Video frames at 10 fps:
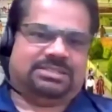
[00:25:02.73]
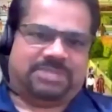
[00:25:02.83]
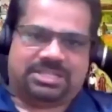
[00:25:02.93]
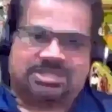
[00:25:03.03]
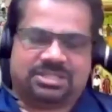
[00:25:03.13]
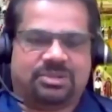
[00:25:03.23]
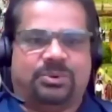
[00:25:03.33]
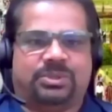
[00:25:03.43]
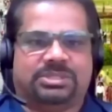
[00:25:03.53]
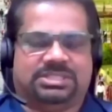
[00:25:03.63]
some additional
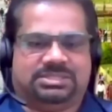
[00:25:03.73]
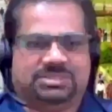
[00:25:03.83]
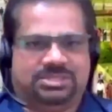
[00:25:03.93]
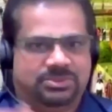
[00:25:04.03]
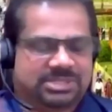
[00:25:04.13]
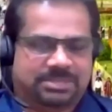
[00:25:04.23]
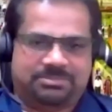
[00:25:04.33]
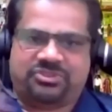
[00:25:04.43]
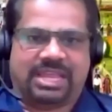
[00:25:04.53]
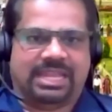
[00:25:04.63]
courses, do some
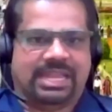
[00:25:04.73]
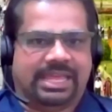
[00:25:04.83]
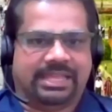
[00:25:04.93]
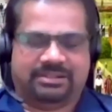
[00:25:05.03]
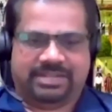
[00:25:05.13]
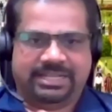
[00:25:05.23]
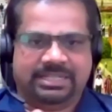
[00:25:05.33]
training, right?